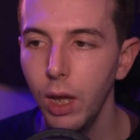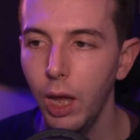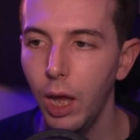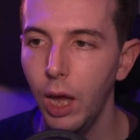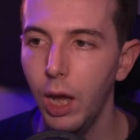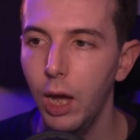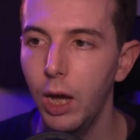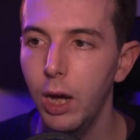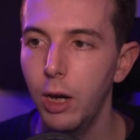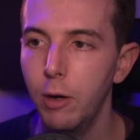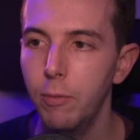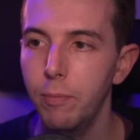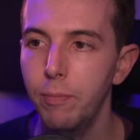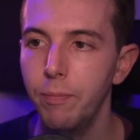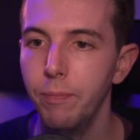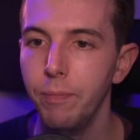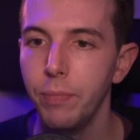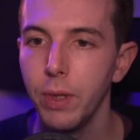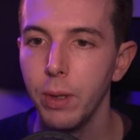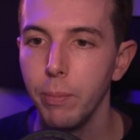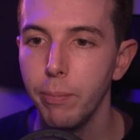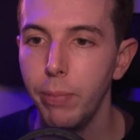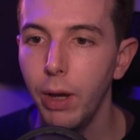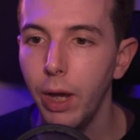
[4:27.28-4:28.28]

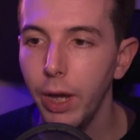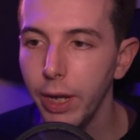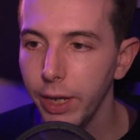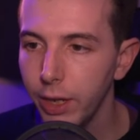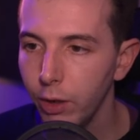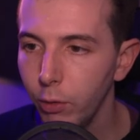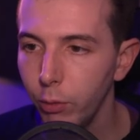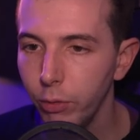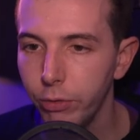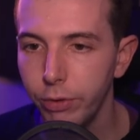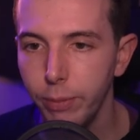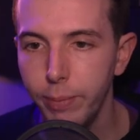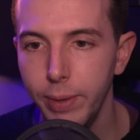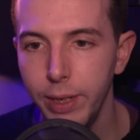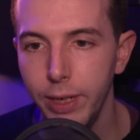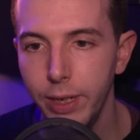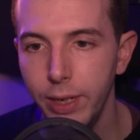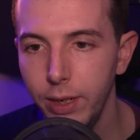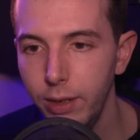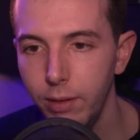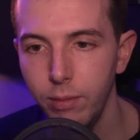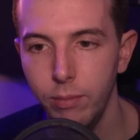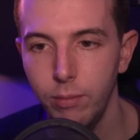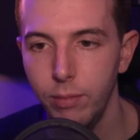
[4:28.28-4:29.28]
But it can also
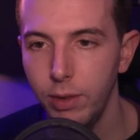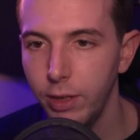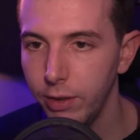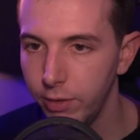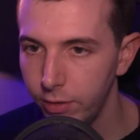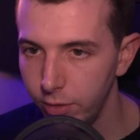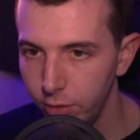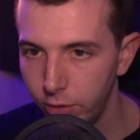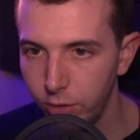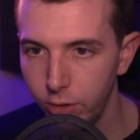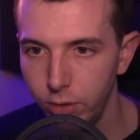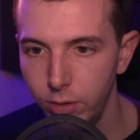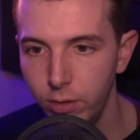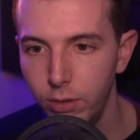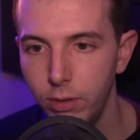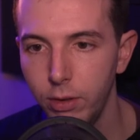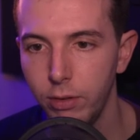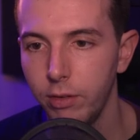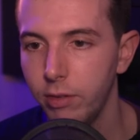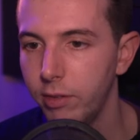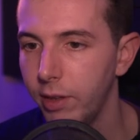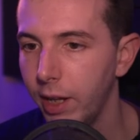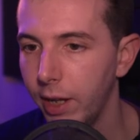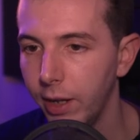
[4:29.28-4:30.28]
be listened to as
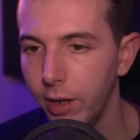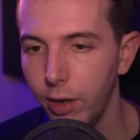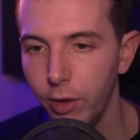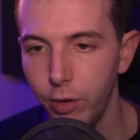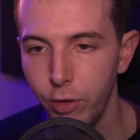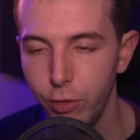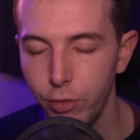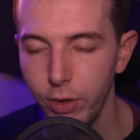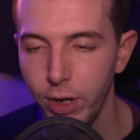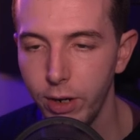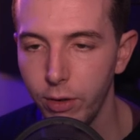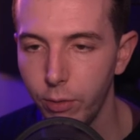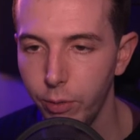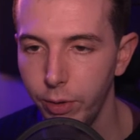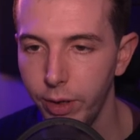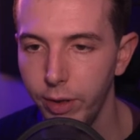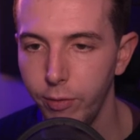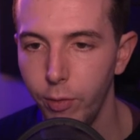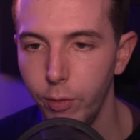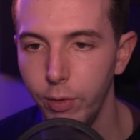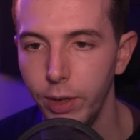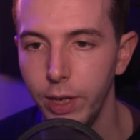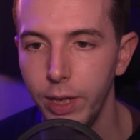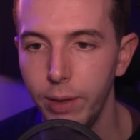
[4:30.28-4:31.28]
a standalone track,
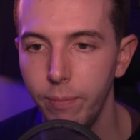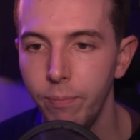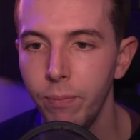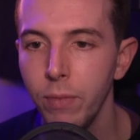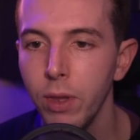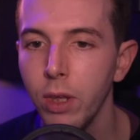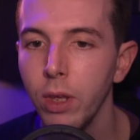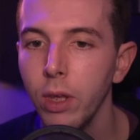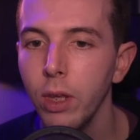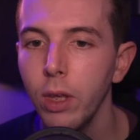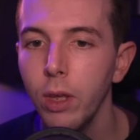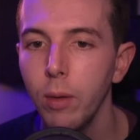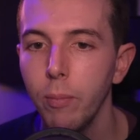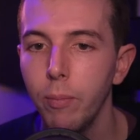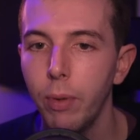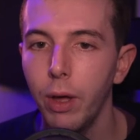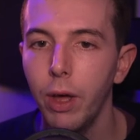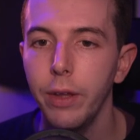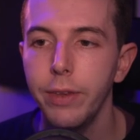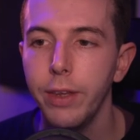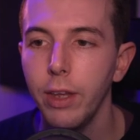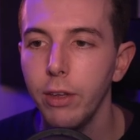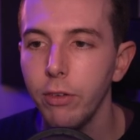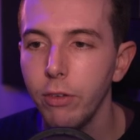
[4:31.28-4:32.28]
whatever really.
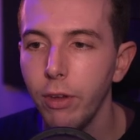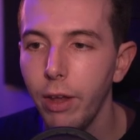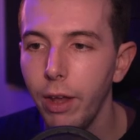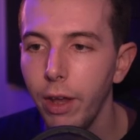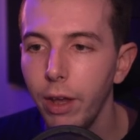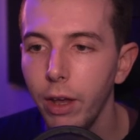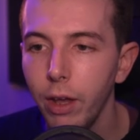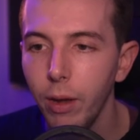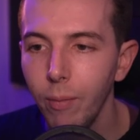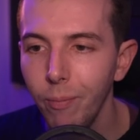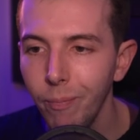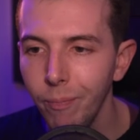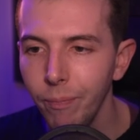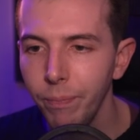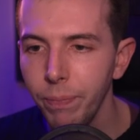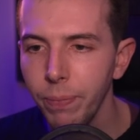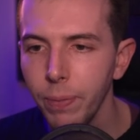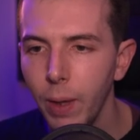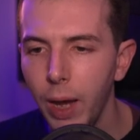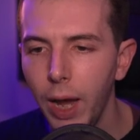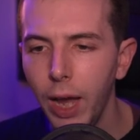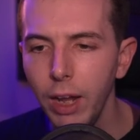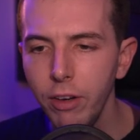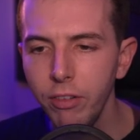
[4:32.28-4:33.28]
But there's
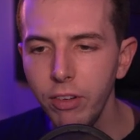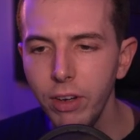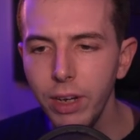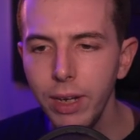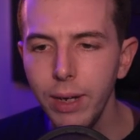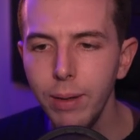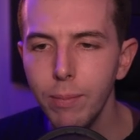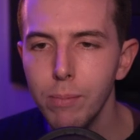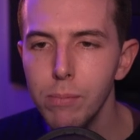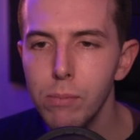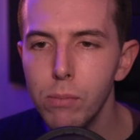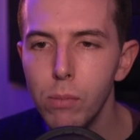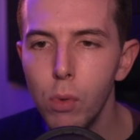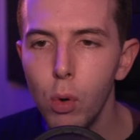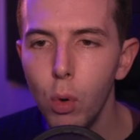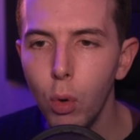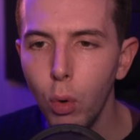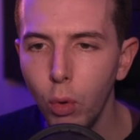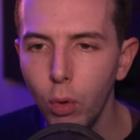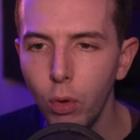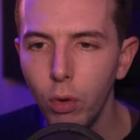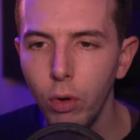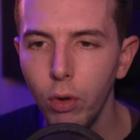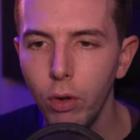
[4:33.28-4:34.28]
actually
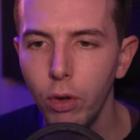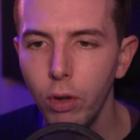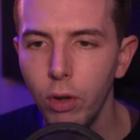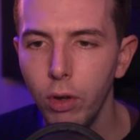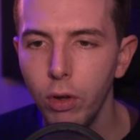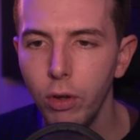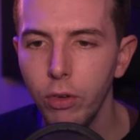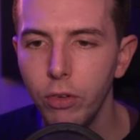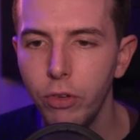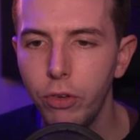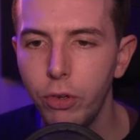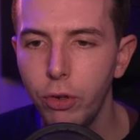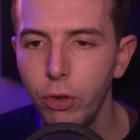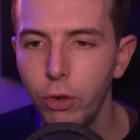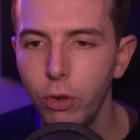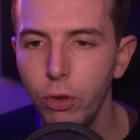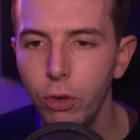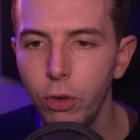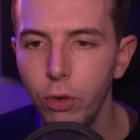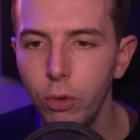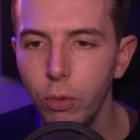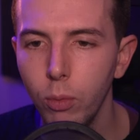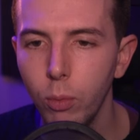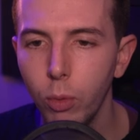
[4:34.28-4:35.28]
more
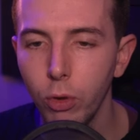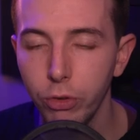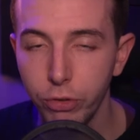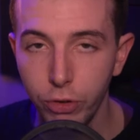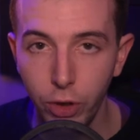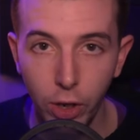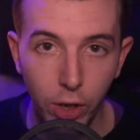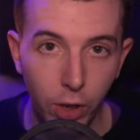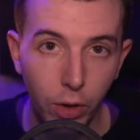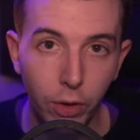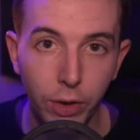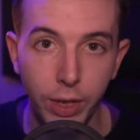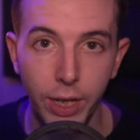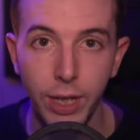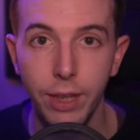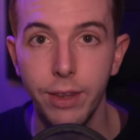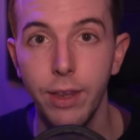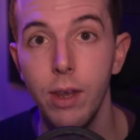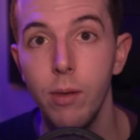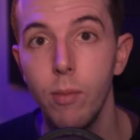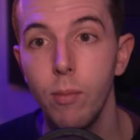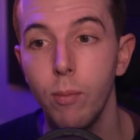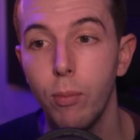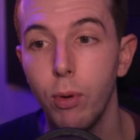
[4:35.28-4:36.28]
to what's going on here
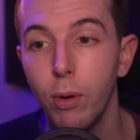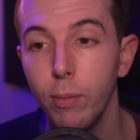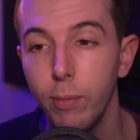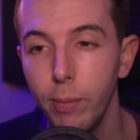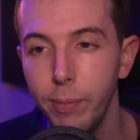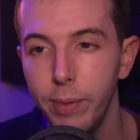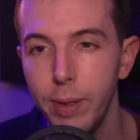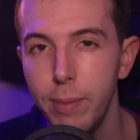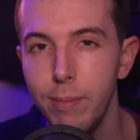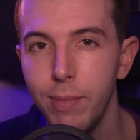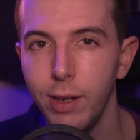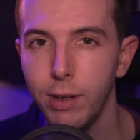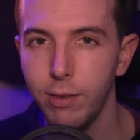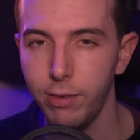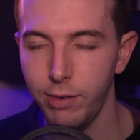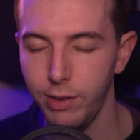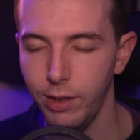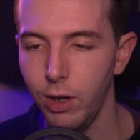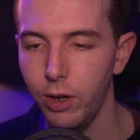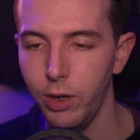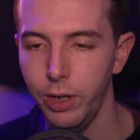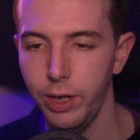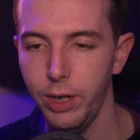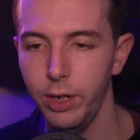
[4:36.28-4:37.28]
than probably meets the
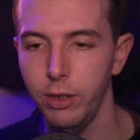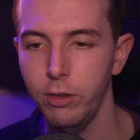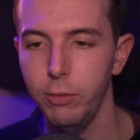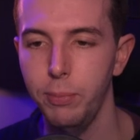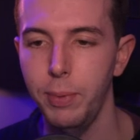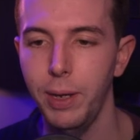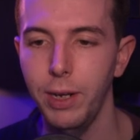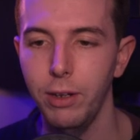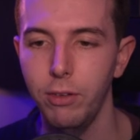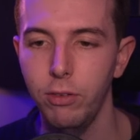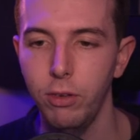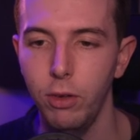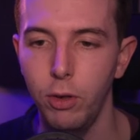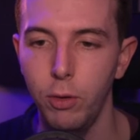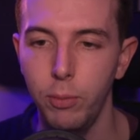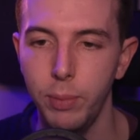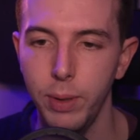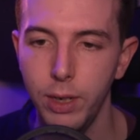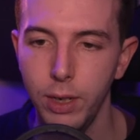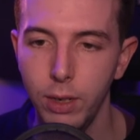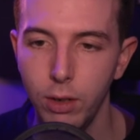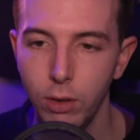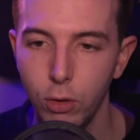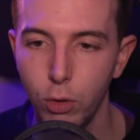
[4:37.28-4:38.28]
eye, I expect, so it'll
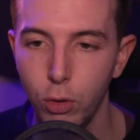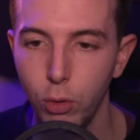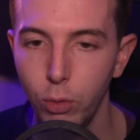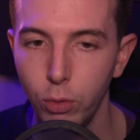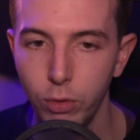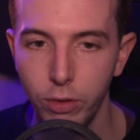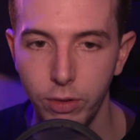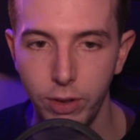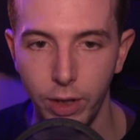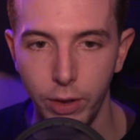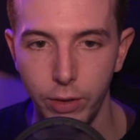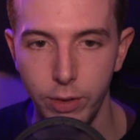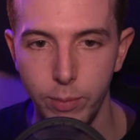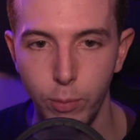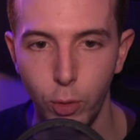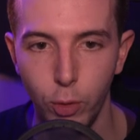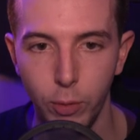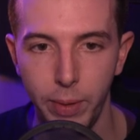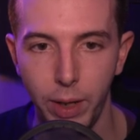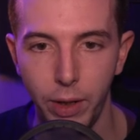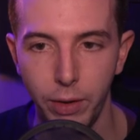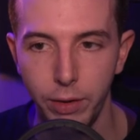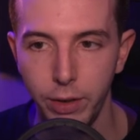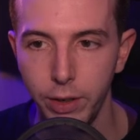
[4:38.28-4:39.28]
be cool to tell you more
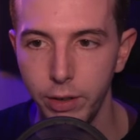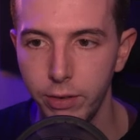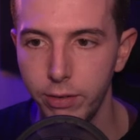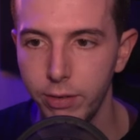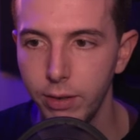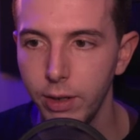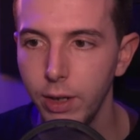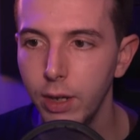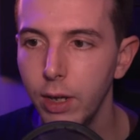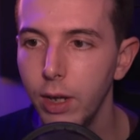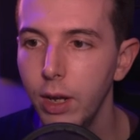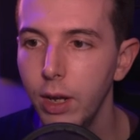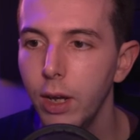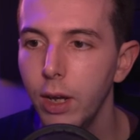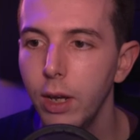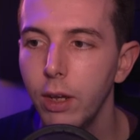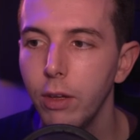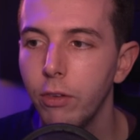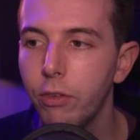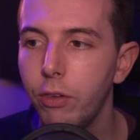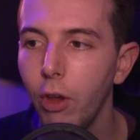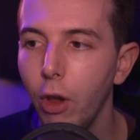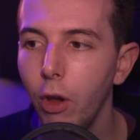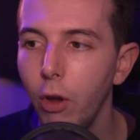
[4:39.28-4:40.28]
about this.
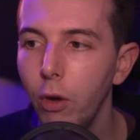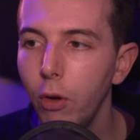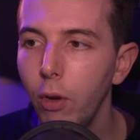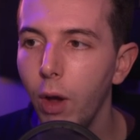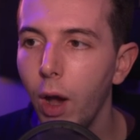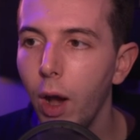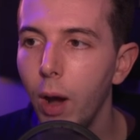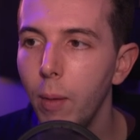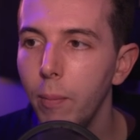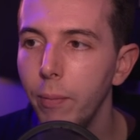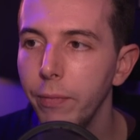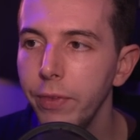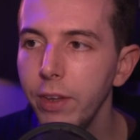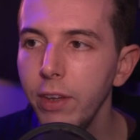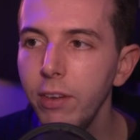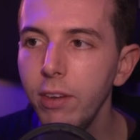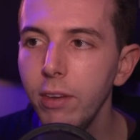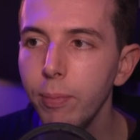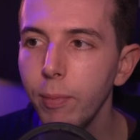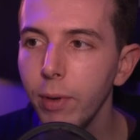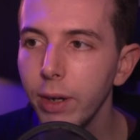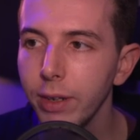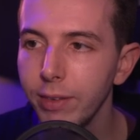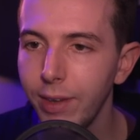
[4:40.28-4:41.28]
So this
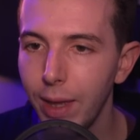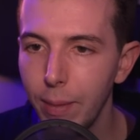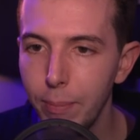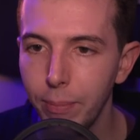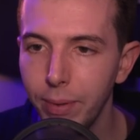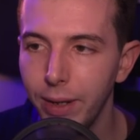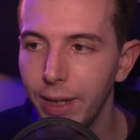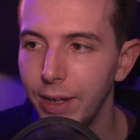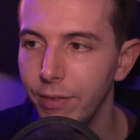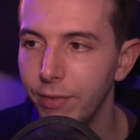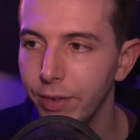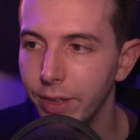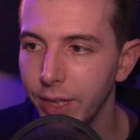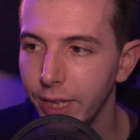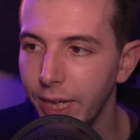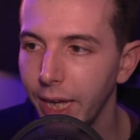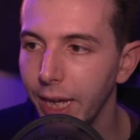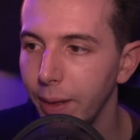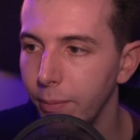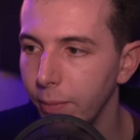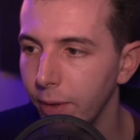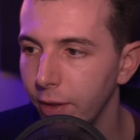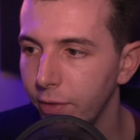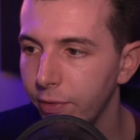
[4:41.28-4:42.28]
is my template for the
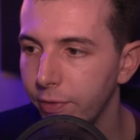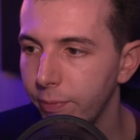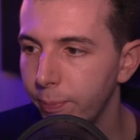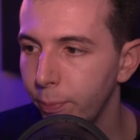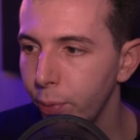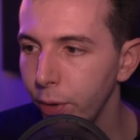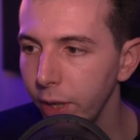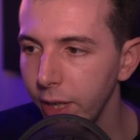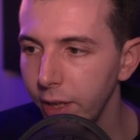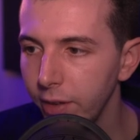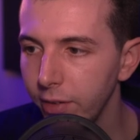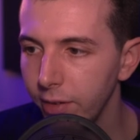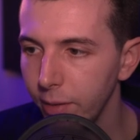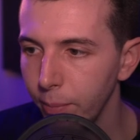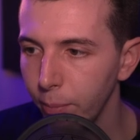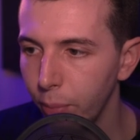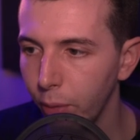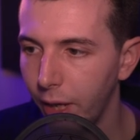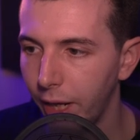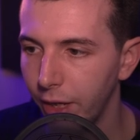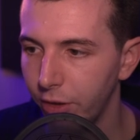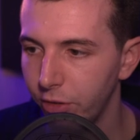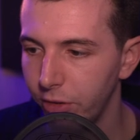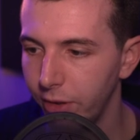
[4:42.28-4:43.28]
game. It's pretty
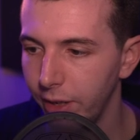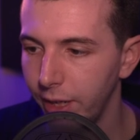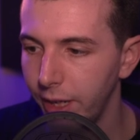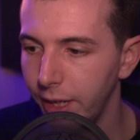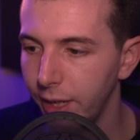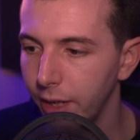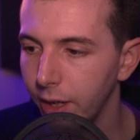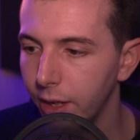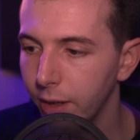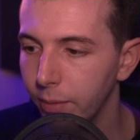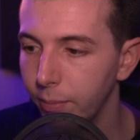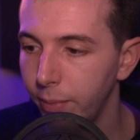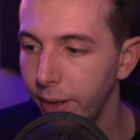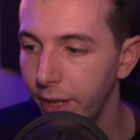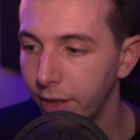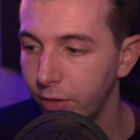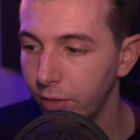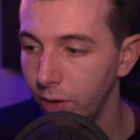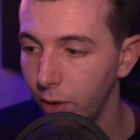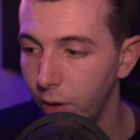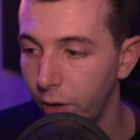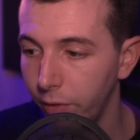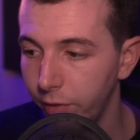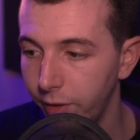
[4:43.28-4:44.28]
simple actually compared
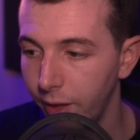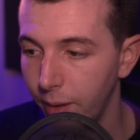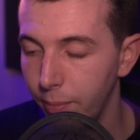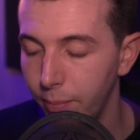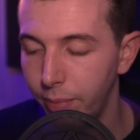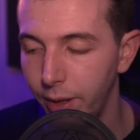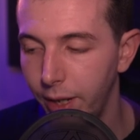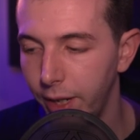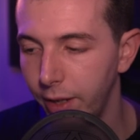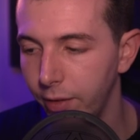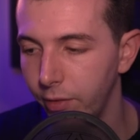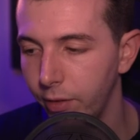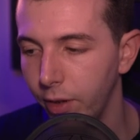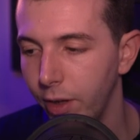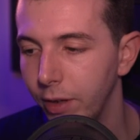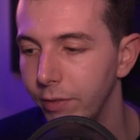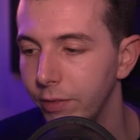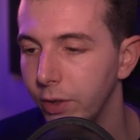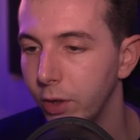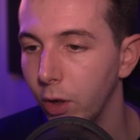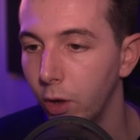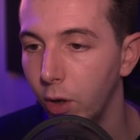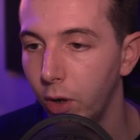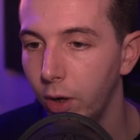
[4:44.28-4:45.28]
to a lot of templates that
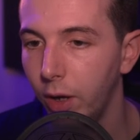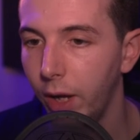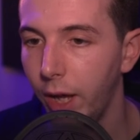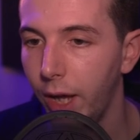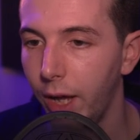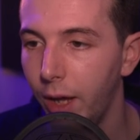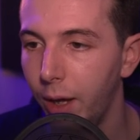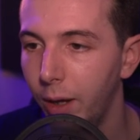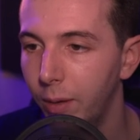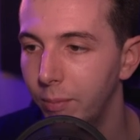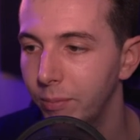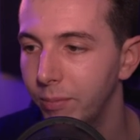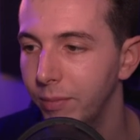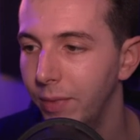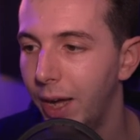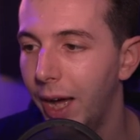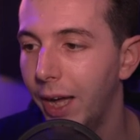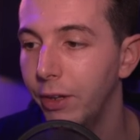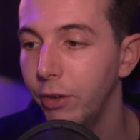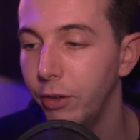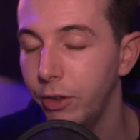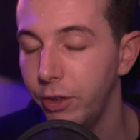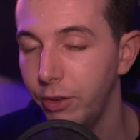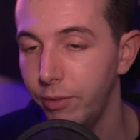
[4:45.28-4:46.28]
I've got,
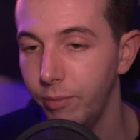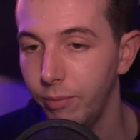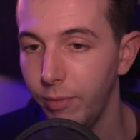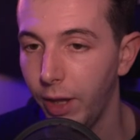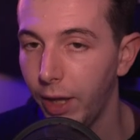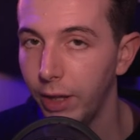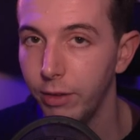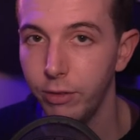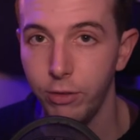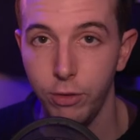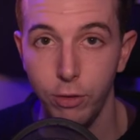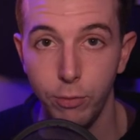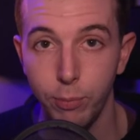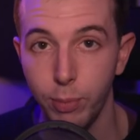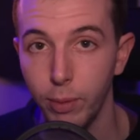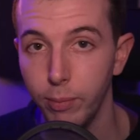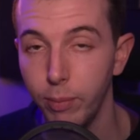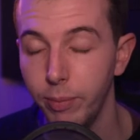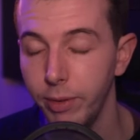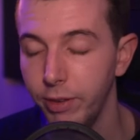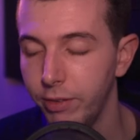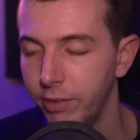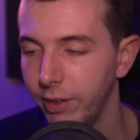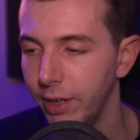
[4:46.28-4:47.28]
and as you've
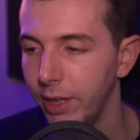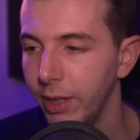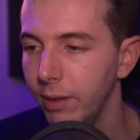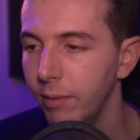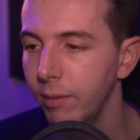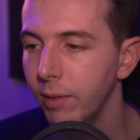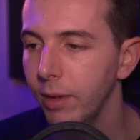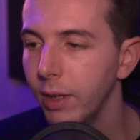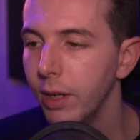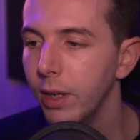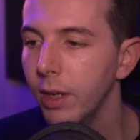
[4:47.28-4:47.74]
probably seen.